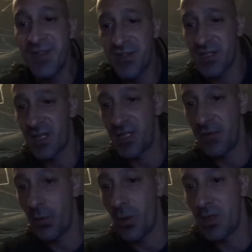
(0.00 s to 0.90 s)
Just letting
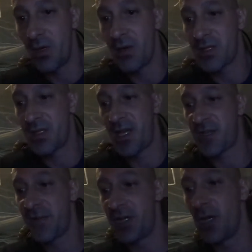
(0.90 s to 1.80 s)
everyone know this is the
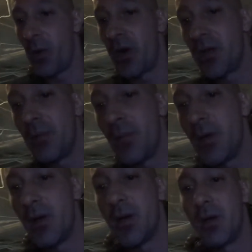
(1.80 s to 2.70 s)
last video on him
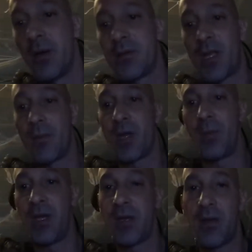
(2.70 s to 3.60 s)
that I'm going to
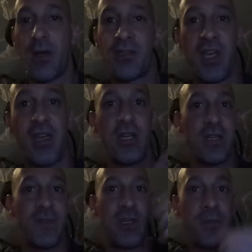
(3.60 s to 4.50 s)
make. Check out
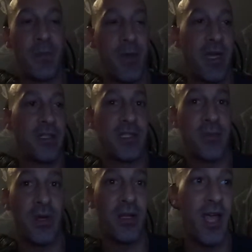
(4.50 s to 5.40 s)
his Facebook page. It's
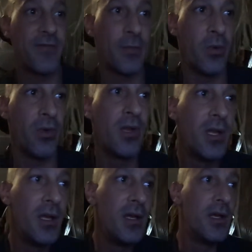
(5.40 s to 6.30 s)
pretty laughable.
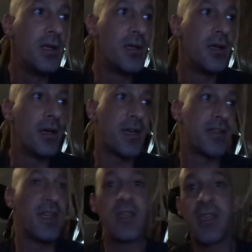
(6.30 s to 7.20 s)
Like I
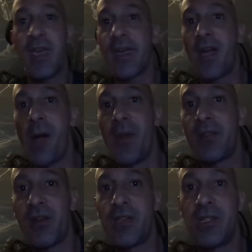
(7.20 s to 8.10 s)
said, you can't
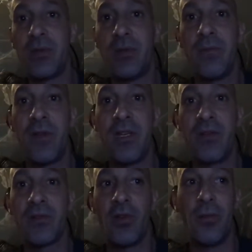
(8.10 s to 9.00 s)
comment on his YouTube
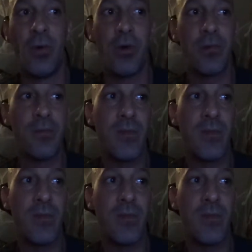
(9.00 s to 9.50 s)
videos no more.